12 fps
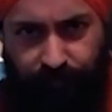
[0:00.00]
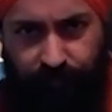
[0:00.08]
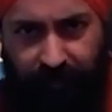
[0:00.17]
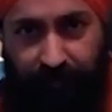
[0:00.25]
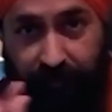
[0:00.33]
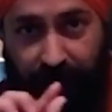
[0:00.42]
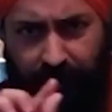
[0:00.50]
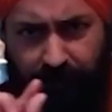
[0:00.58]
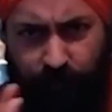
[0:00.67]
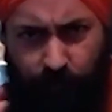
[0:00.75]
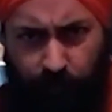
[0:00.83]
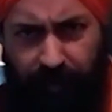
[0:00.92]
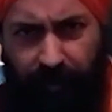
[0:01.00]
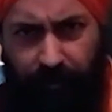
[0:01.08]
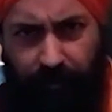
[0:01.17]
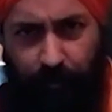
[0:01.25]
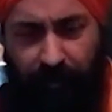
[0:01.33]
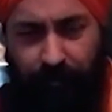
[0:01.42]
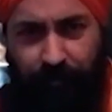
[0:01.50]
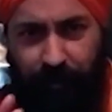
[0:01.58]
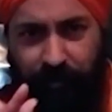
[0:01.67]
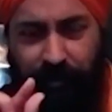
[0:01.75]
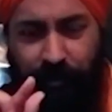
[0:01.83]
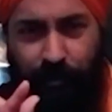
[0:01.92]
Slight opening in the mouth.
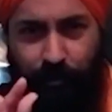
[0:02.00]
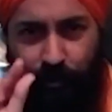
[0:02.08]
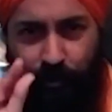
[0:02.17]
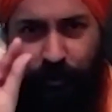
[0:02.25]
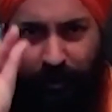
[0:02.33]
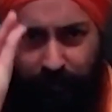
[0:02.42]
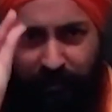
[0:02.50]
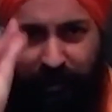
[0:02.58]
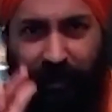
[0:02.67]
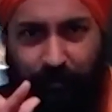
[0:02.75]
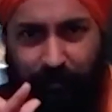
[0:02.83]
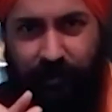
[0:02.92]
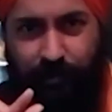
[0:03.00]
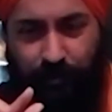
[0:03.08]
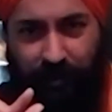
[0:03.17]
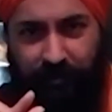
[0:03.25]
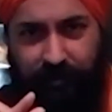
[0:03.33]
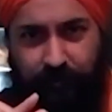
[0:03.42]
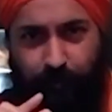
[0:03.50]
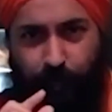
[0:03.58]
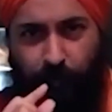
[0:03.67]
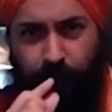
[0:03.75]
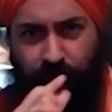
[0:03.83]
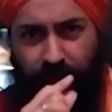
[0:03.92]
This is to stop time and space.
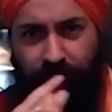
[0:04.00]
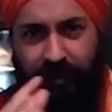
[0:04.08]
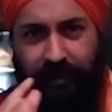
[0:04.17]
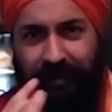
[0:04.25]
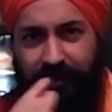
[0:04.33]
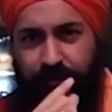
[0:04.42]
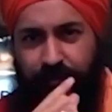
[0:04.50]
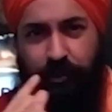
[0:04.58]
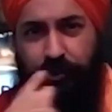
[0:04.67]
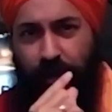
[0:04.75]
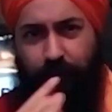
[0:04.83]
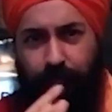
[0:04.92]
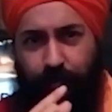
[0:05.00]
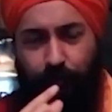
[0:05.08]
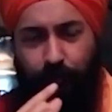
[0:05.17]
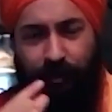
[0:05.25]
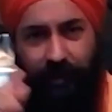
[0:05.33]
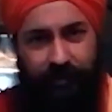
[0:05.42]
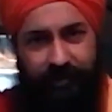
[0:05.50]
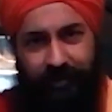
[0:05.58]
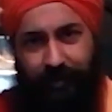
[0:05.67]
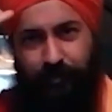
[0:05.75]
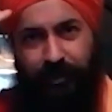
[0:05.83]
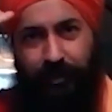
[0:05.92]
When the lips stop moving,
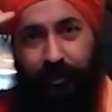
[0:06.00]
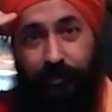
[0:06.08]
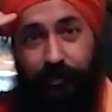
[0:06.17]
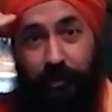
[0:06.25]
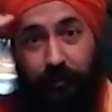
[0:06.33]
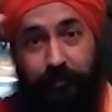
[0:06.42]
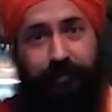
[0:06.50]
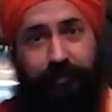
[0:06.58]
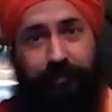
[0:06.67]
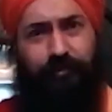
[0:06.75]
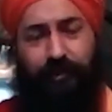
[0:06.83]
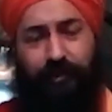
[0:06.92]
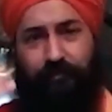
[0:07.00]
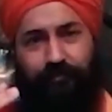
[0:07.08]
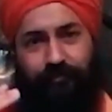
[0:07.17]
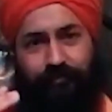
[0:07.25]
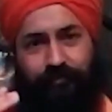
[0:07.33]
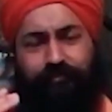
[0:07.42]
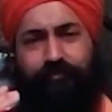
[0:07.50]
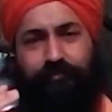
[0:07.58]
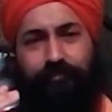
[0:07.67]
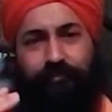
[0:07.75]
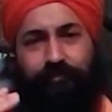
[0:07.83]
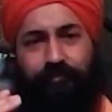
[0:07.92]
something here stops moving.
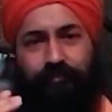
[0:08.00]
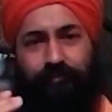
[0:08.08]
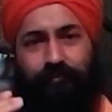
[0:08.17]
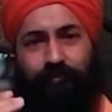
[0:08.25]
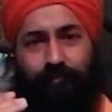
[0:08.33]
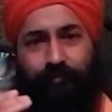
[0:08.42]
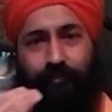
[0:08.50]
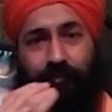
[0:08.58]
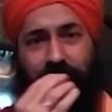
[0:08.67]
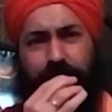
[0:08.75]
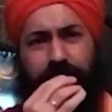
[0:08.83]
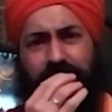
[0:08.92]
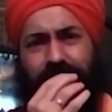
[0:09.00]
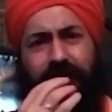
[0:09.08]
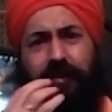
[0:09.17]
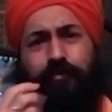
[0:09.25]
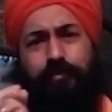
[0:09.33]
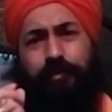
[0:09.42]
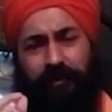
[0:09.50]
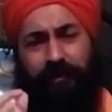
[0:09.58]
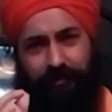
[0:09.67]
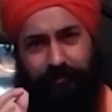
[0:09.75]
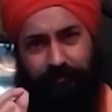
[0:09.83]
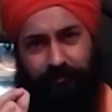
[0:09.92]
And the lips are very
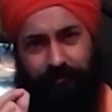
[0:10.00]
important.